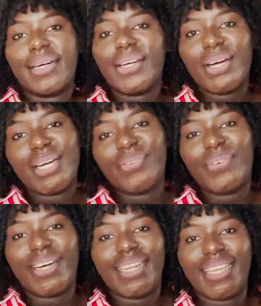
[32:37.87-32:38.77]
Good
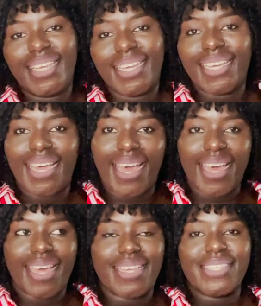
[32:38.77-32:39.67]
morning,
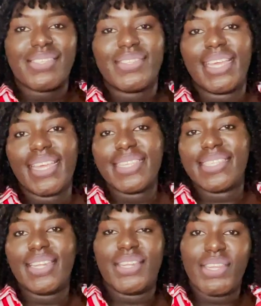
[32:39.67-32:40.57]
guys. Today
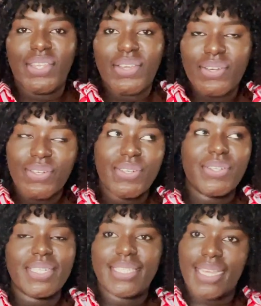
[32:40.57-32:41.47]
is a
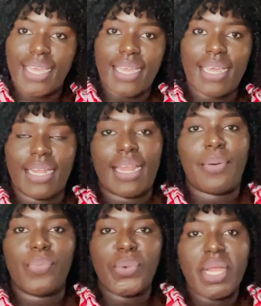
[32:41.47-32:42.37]
new day and
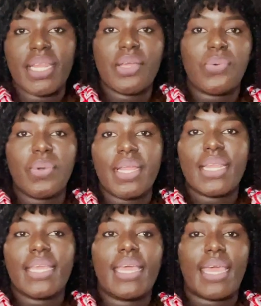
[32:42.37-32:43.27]
I'm really,
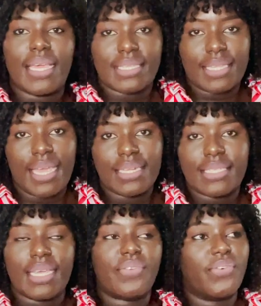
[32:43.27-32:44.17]
really
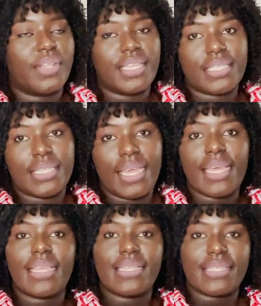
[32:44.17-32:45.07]
excited for this
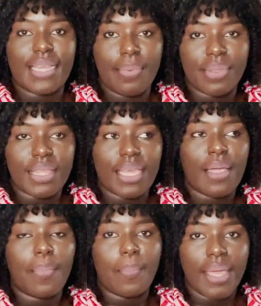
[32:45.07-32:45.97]
day. There's
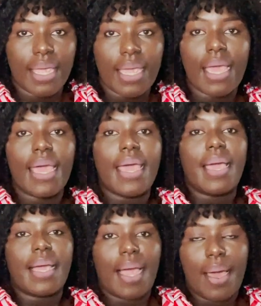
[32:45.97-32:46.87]
something big
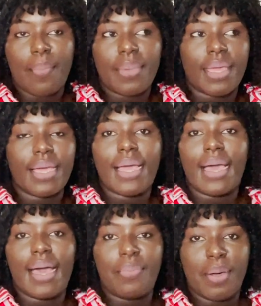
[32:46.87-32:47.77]
coming.
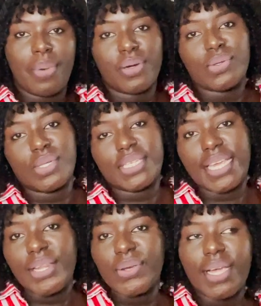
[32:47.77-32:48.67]
I'm about to
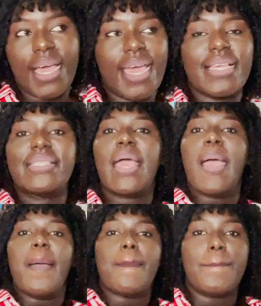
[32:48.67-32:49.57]
tell you guys,
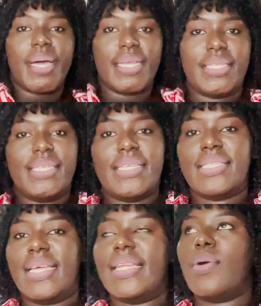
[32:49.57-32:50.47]
but
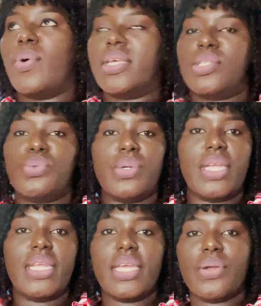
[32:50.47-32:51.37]
yesterday was
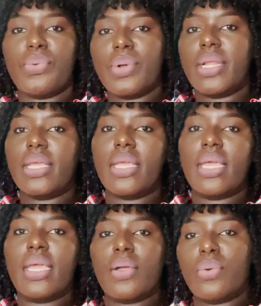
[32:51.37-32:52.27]
really,
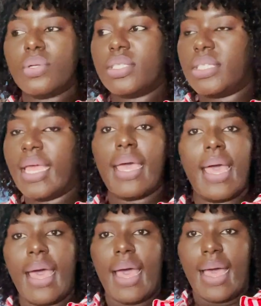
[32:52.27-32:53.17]
really a good day.
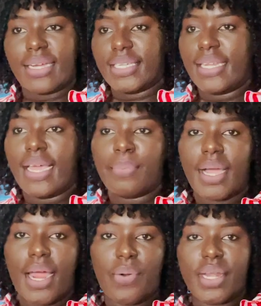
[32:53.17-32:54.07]
Actually, I'm
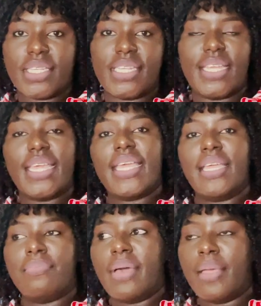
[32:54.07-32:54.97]
currently
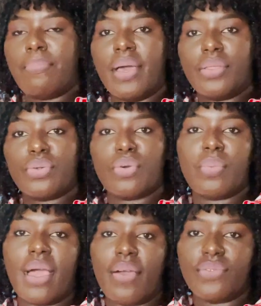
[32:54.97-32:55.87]
in my
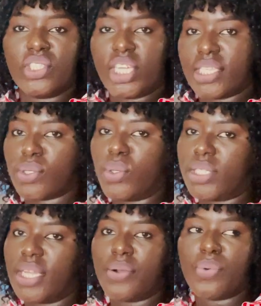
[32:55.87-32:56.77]
bathroom. I've just
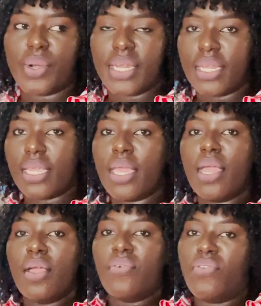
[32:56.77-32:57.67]
gotten ready
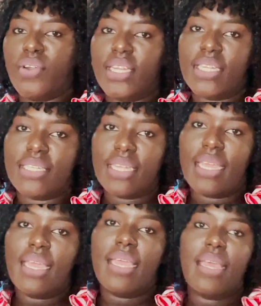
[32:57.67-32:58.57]
for the
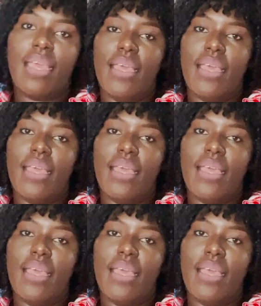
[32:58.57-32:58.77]
day.